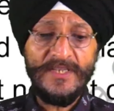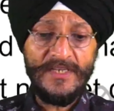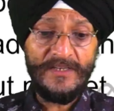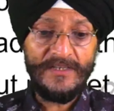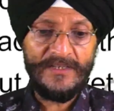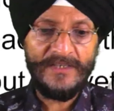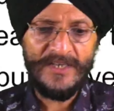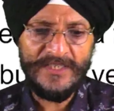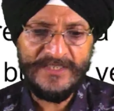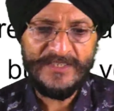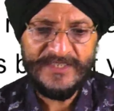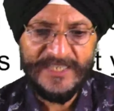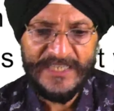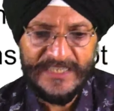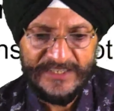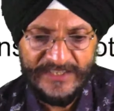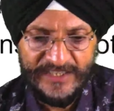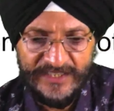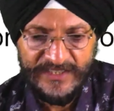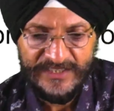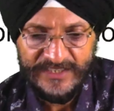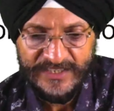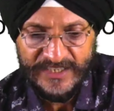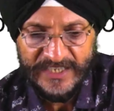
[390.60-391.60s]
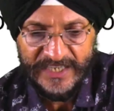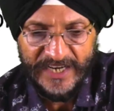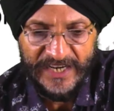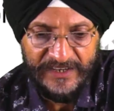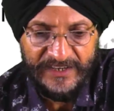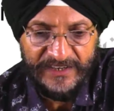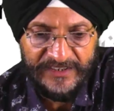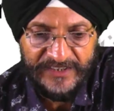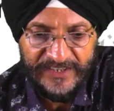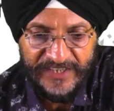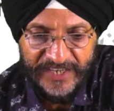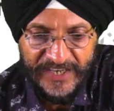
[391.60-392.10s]
Transactions can
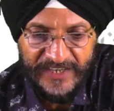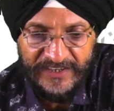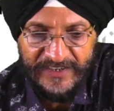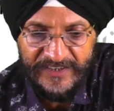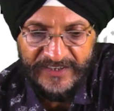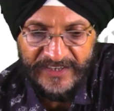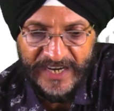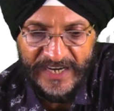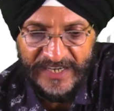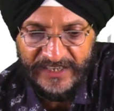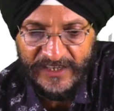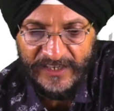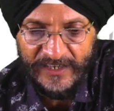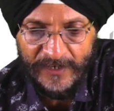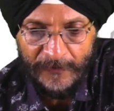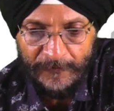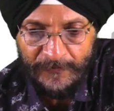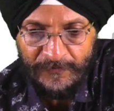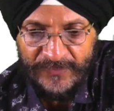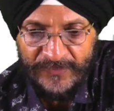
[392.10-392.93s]
read data